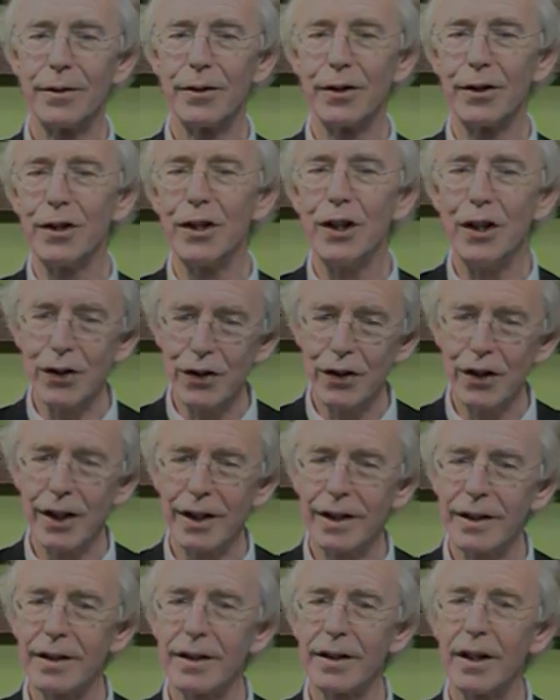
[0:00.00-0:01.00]
the
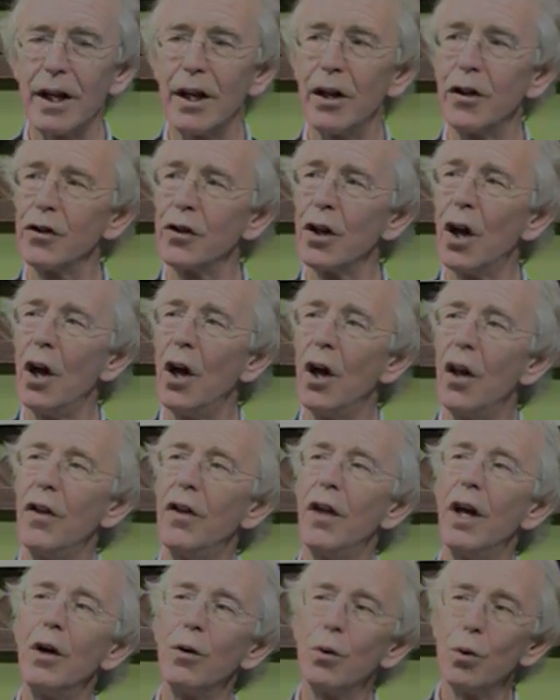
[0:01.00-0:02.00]
teaching styles,
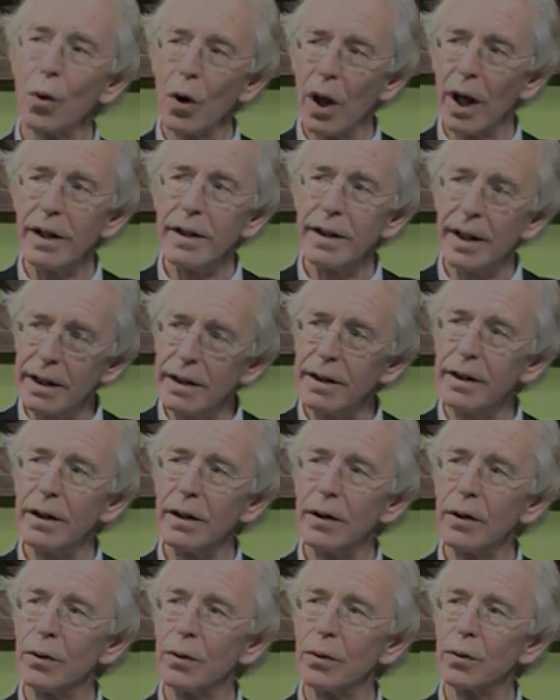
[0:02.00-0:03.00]
they're all
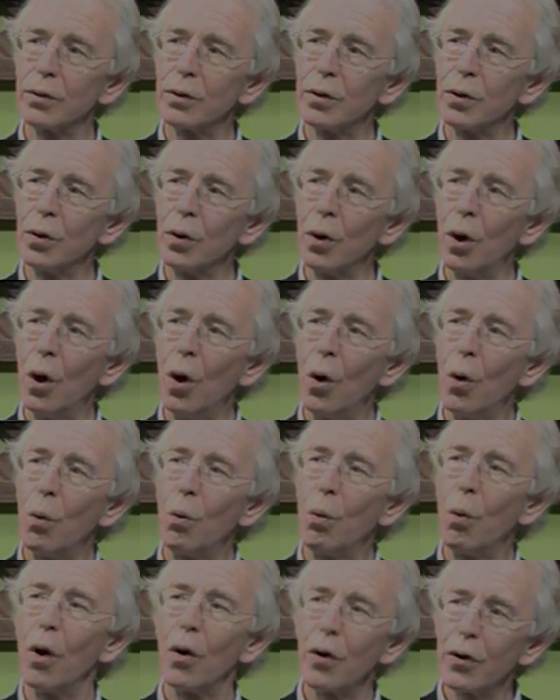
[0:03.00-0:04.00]
identical to
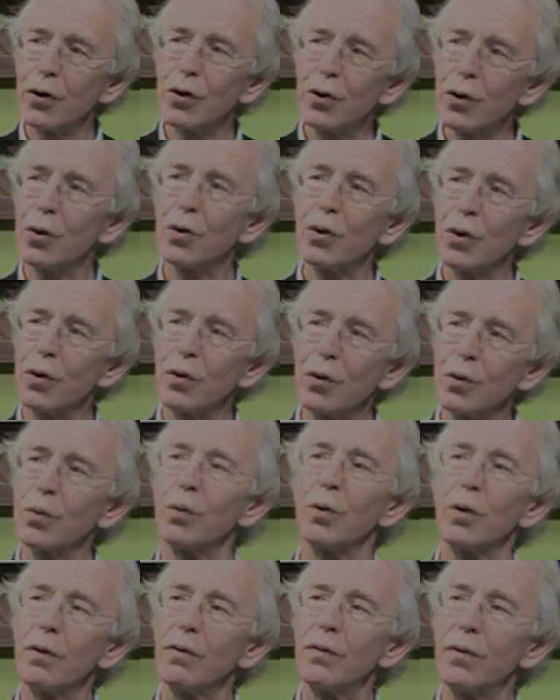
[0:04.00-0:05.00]
what the students
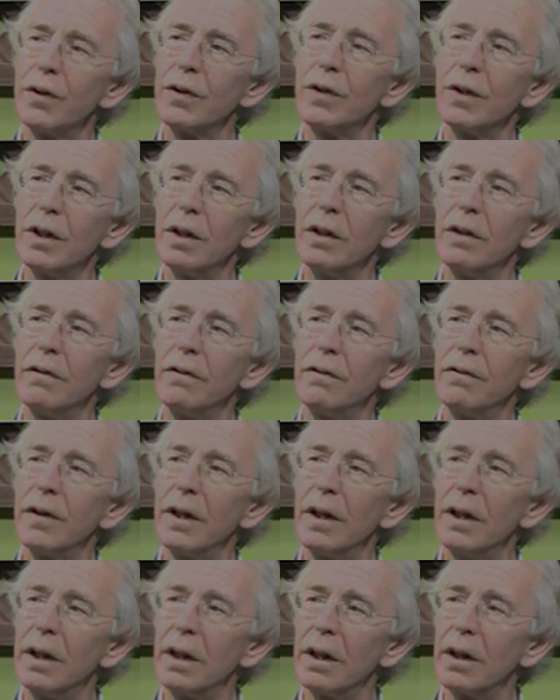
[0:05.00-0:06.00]
would have received
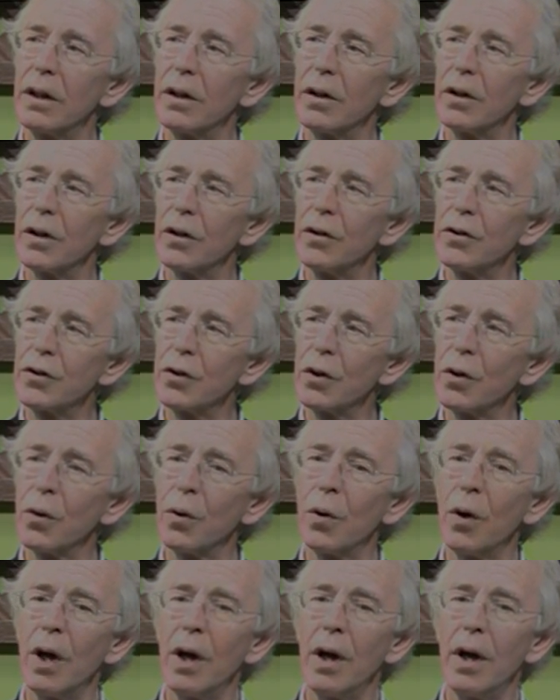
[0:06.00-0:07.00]
in England. And
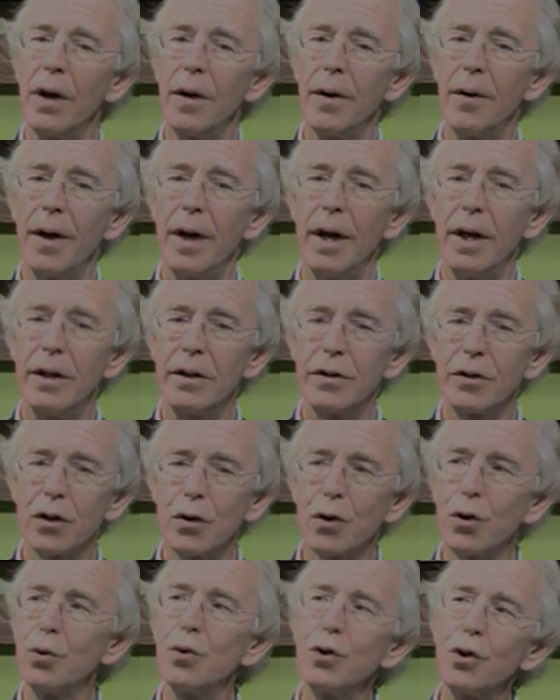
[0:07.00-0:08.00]
so it's
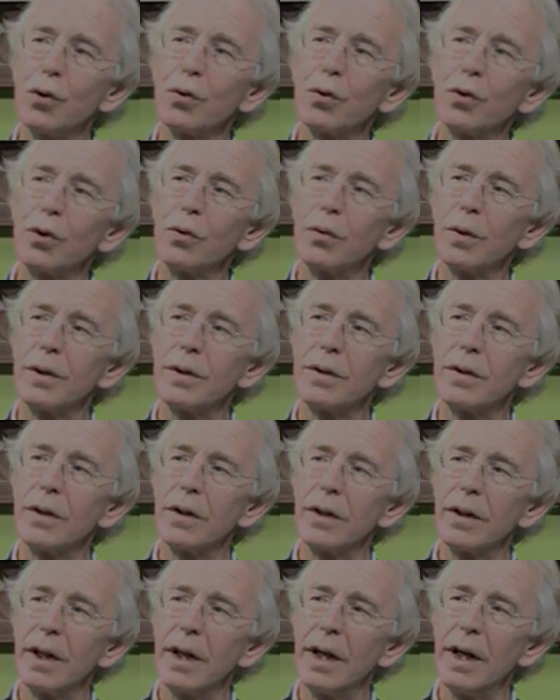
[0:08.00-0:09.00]
crucial to us
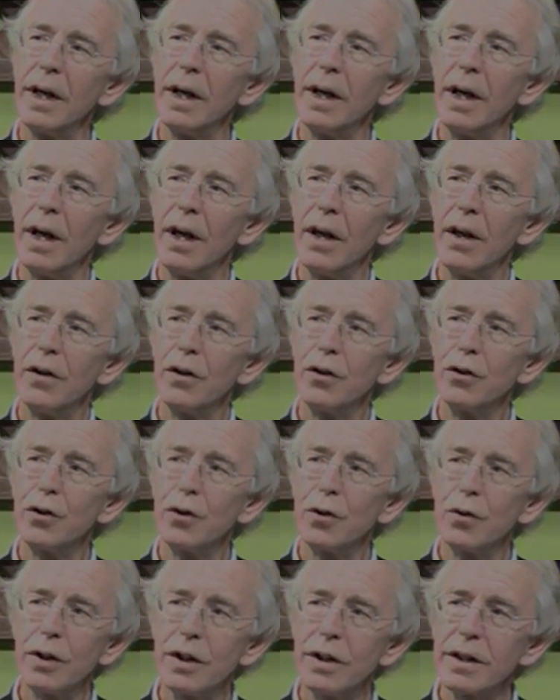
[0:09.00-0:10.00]
that they, the
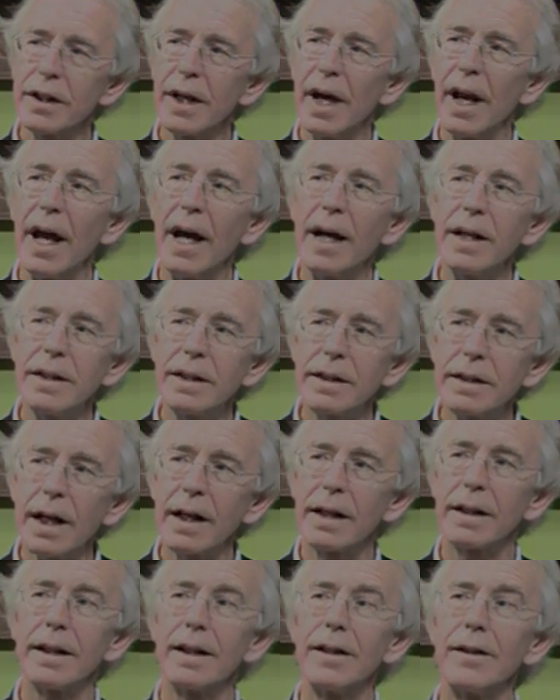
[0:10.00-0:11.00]
students get
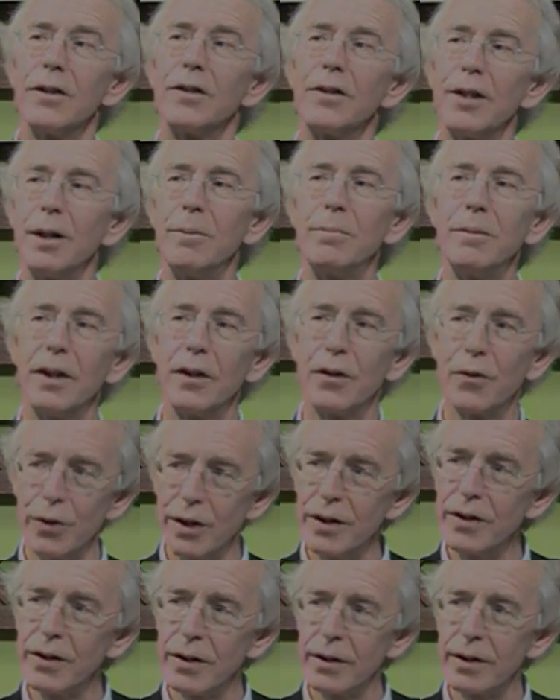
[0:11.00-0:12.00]
exactly the same
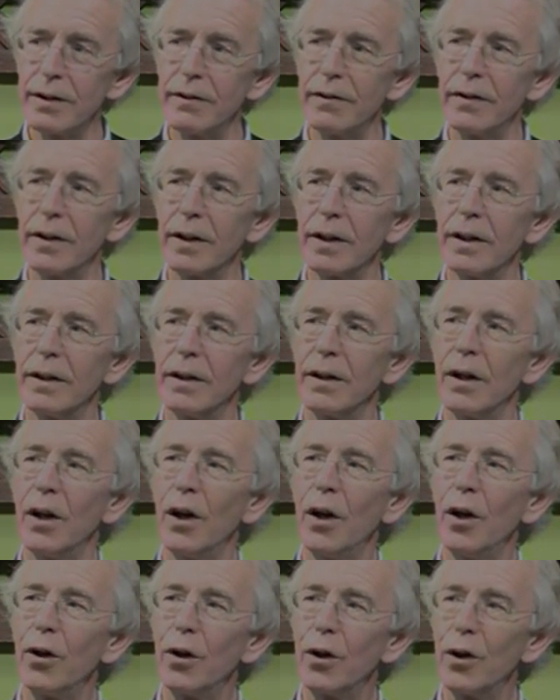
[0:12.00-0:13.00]
degree certificate
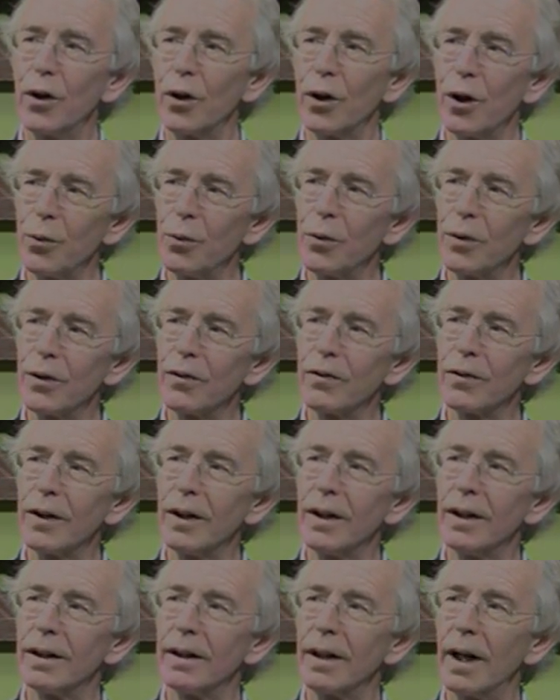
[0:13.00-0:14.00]
that they would have
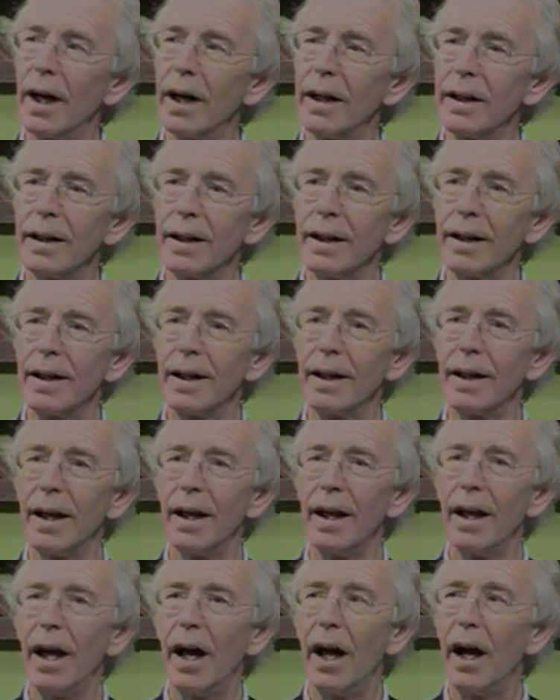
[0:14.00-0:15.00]
got and
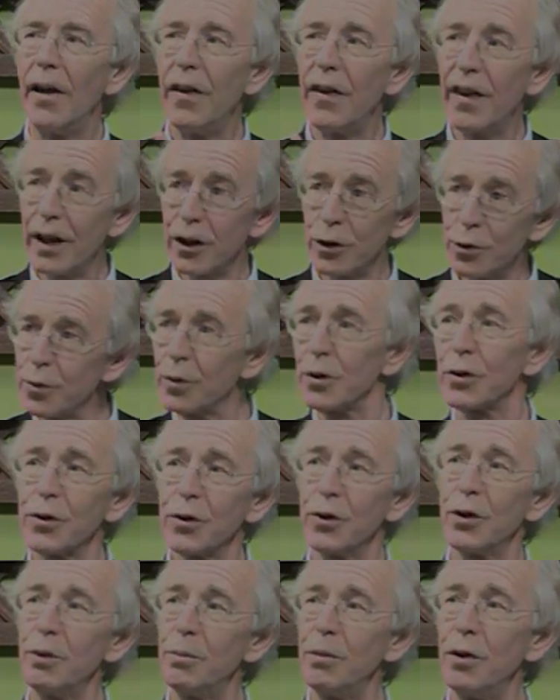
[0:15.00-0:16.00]
and that's what's
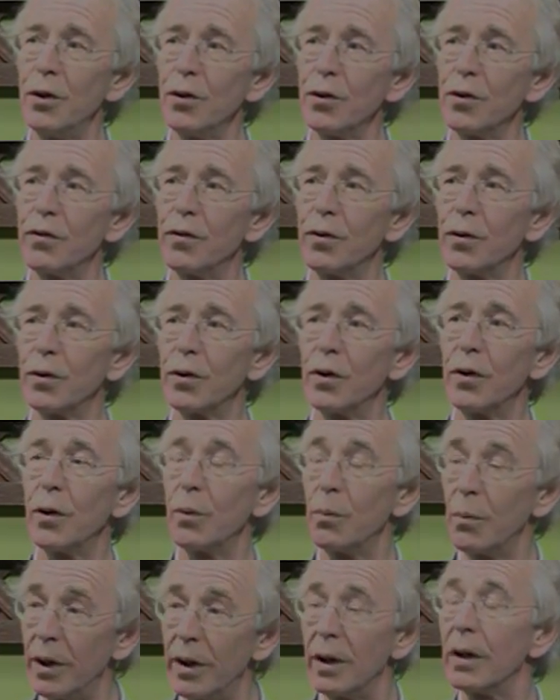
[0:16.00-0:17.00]
going to be useful to
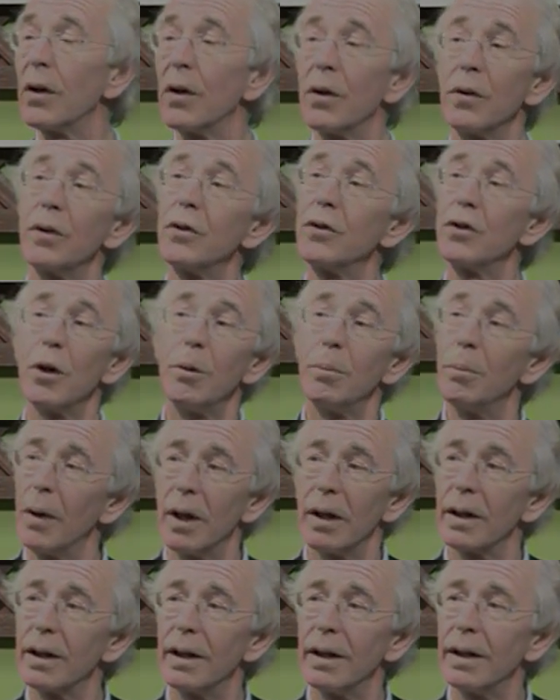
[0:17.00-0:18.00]
them when they go on the job
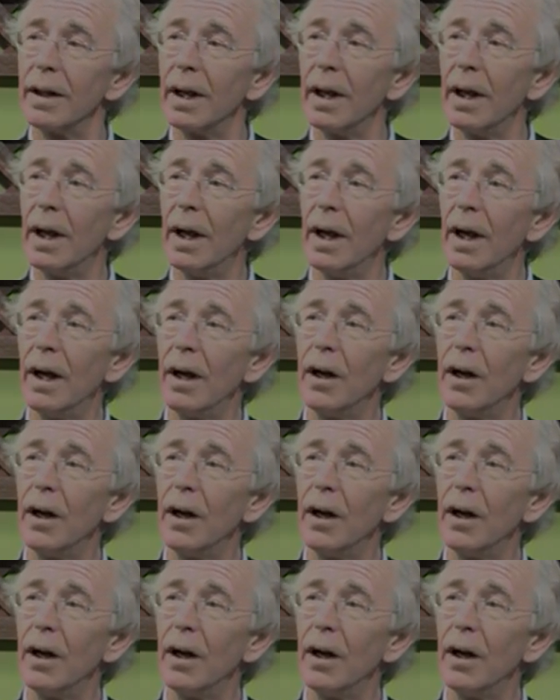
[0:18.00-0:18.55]
market. Okay.